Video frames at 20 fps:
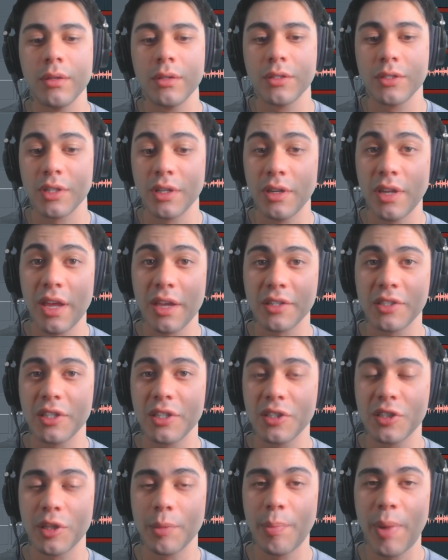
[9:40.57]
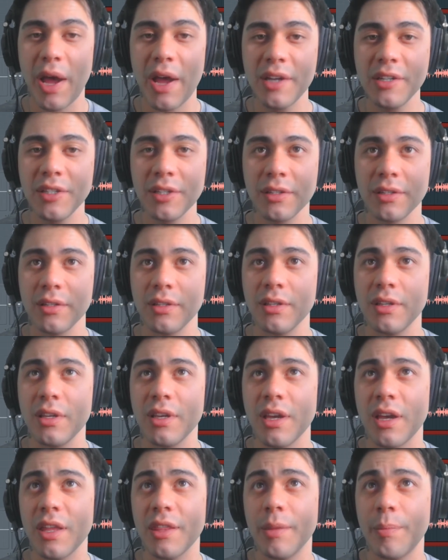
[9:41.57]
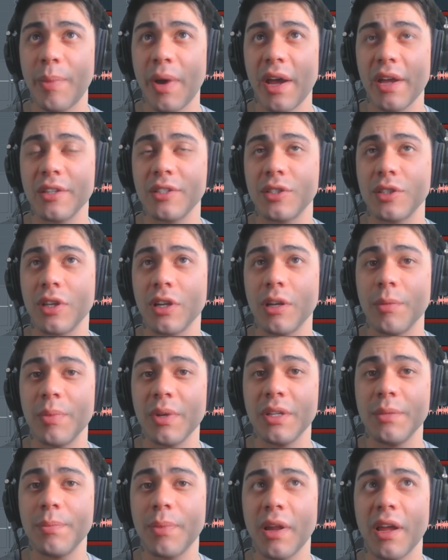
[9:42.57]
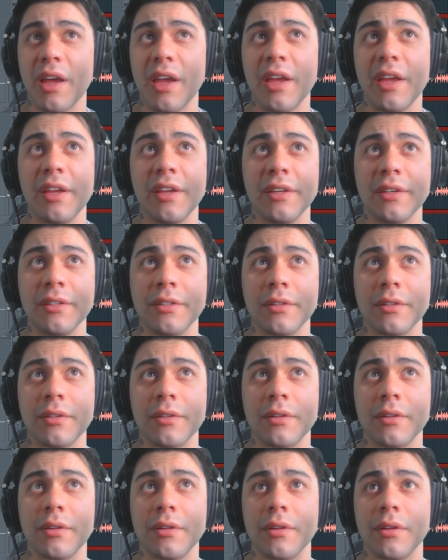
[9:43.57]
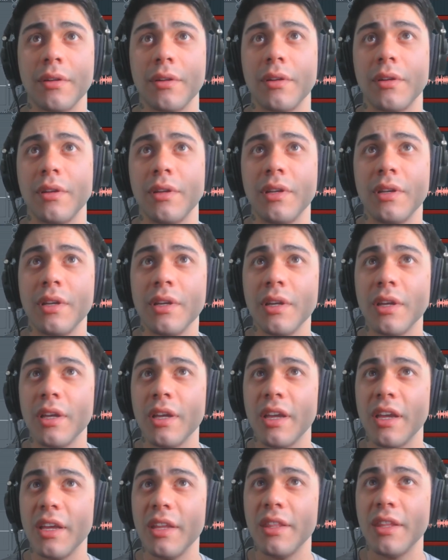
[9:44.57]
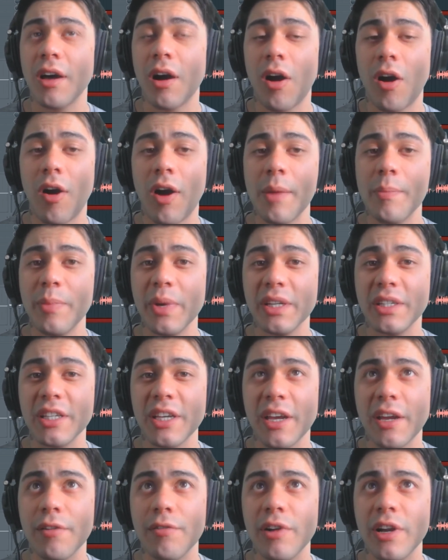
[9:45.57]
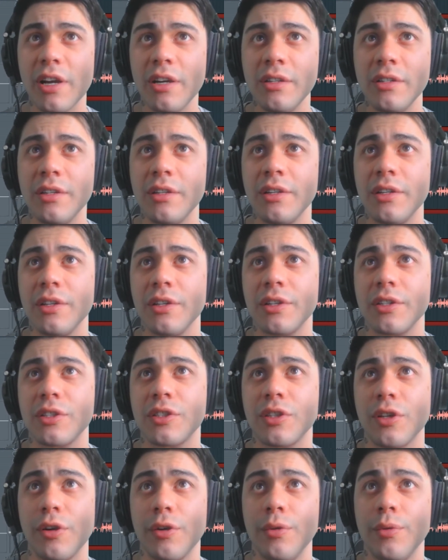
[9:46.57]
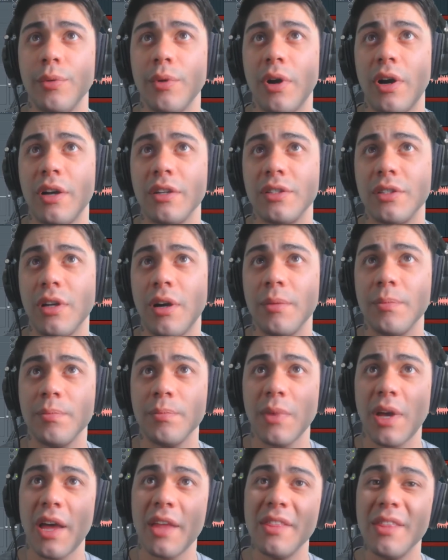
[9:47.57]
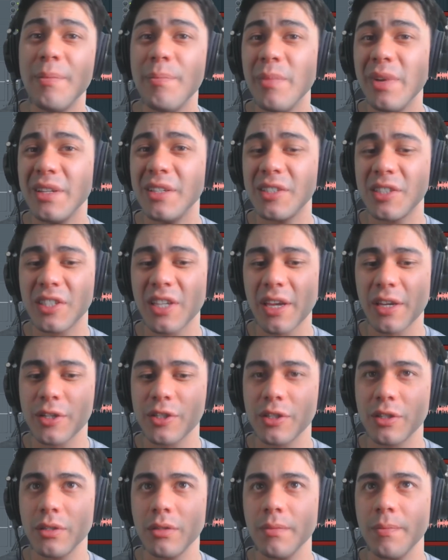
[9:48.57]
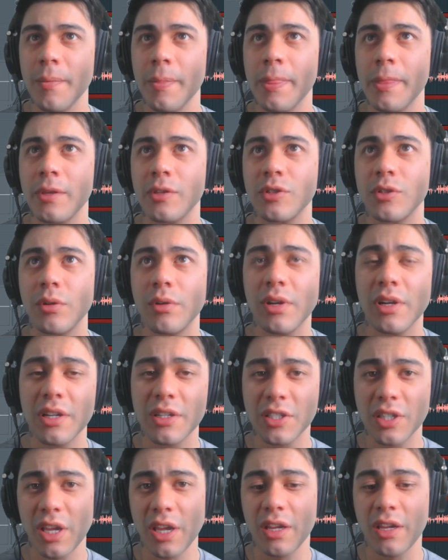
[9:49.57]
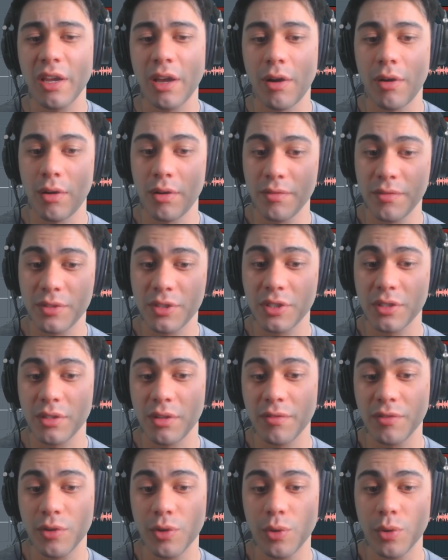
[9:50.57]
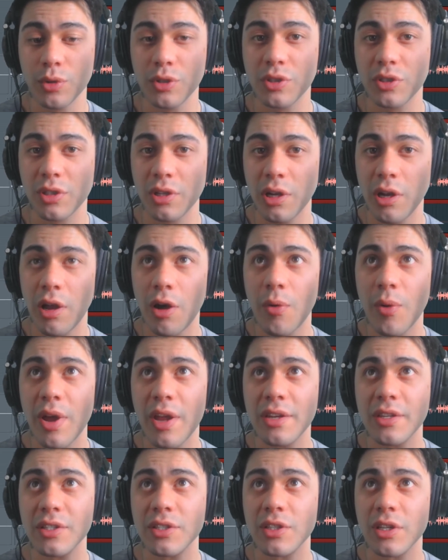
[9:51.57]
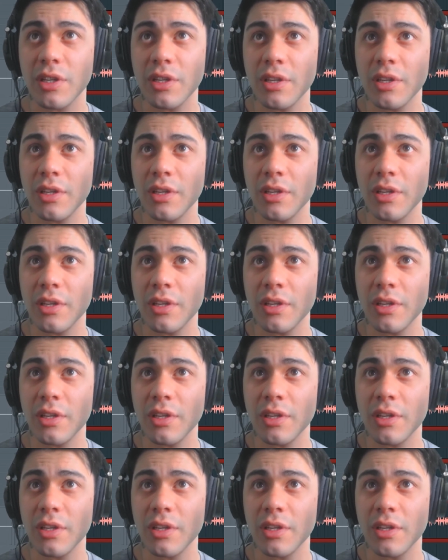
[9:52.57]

So next is the pad, and the pad's going to be playing in the high mid area. So and the mid section. So I'm going to take out of course the low end.